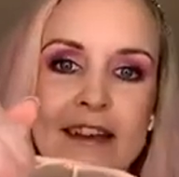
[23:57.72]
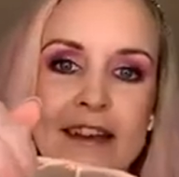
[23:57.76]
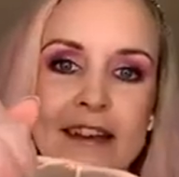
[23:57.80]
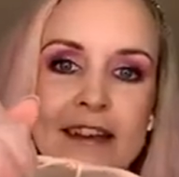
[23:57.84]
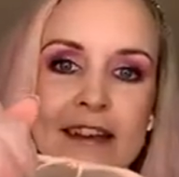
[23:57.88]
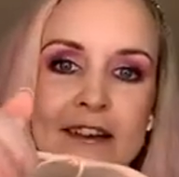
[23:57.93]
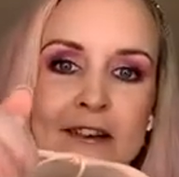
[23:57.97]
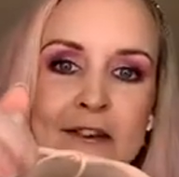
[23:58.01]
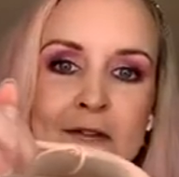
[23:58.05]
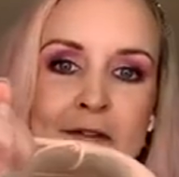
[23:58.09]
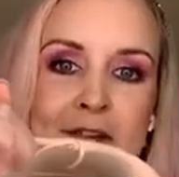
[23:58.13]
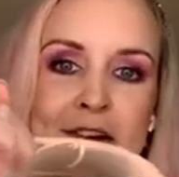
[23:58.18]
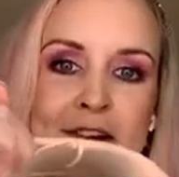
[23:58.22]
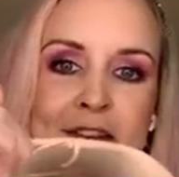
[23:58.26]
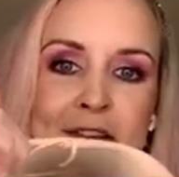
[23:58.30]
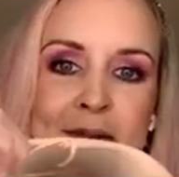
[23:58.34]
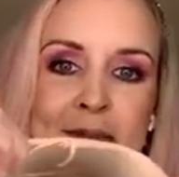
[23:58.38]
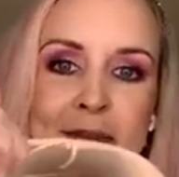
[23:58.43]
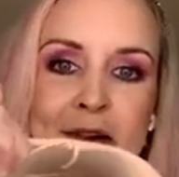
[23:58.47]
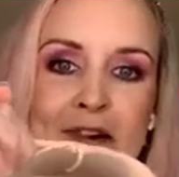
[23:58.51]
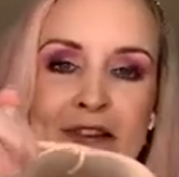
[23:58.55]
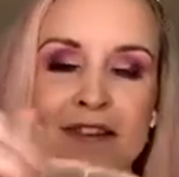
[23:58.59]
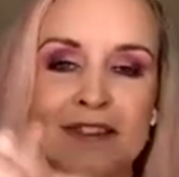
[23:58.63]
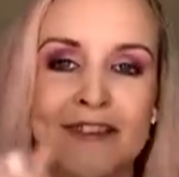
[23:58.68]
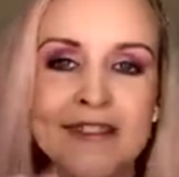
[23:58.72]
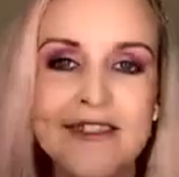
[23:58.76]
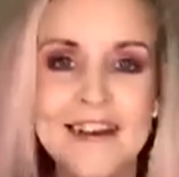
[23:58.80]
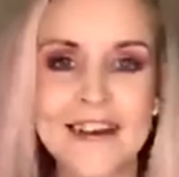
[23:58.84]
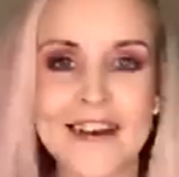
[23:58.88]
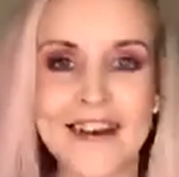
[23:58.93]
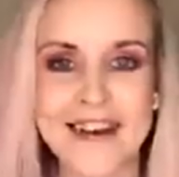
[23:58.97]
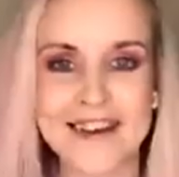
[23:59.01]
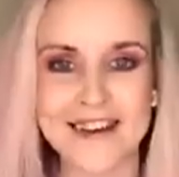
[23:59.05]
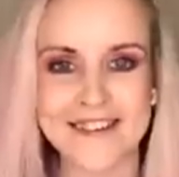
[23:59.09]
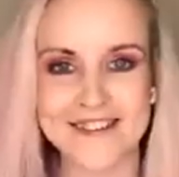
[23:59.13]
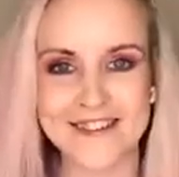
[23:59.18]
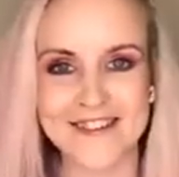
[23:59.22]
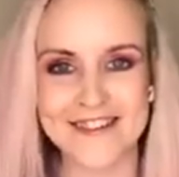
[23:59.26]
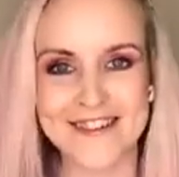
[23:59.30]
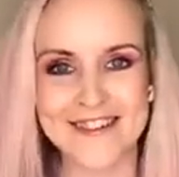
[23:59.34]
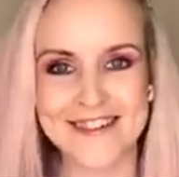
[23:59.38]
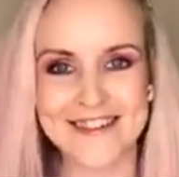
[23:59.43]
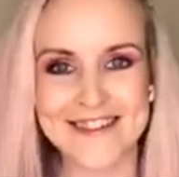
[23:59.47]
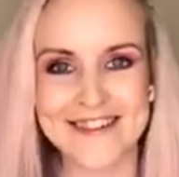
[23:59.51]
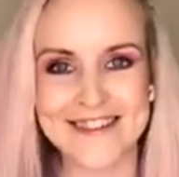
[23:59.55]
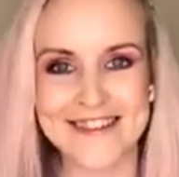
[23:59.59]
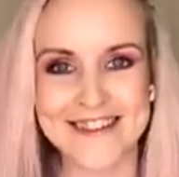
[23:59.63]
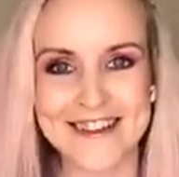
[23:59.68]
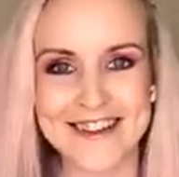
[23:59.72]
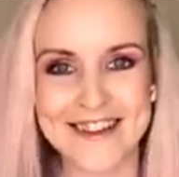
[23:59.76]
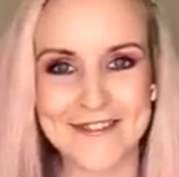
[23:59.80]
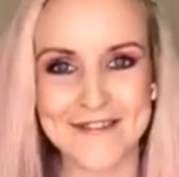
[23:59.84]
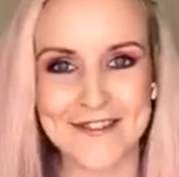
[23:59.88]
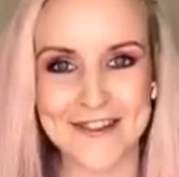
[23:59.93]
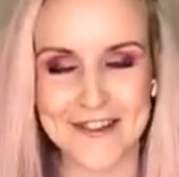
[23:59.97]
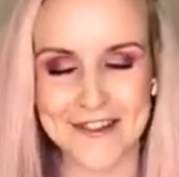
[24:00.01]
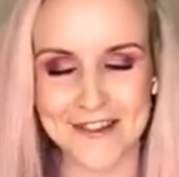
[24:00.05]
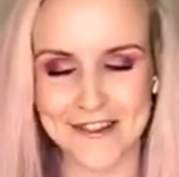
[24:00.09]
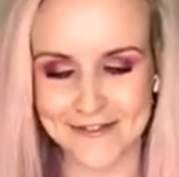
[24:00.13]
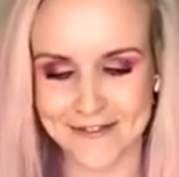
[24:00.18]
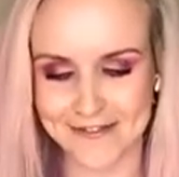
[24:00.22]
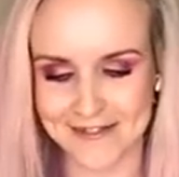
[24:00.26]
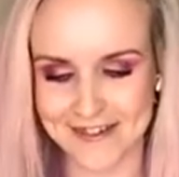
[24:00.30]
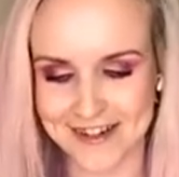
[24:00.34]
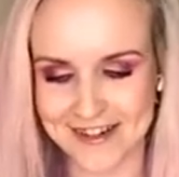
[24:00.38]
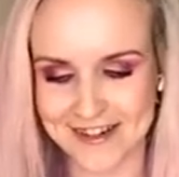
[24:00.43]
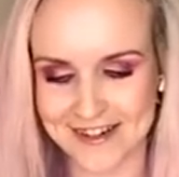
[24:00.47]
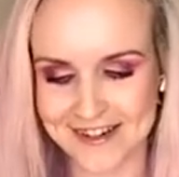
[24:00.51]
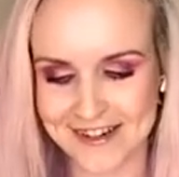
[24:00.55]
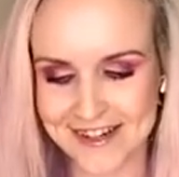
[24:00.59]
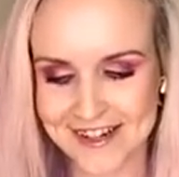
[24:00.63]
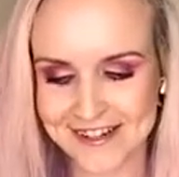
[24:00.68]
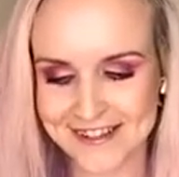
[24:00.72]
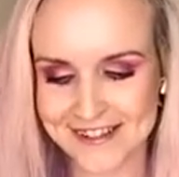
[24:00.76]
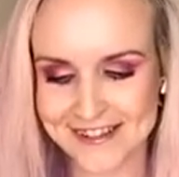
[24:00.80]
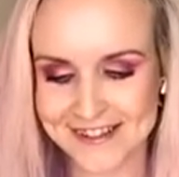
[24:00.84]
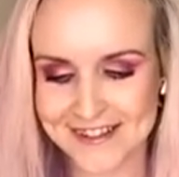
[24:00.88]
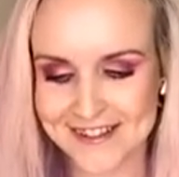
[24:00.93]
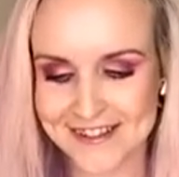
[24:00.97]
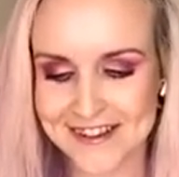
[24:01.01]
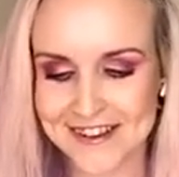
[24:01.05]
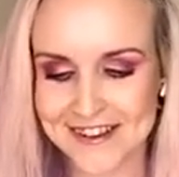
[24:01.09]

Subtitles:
all in the box there, as you can see, which is really nice.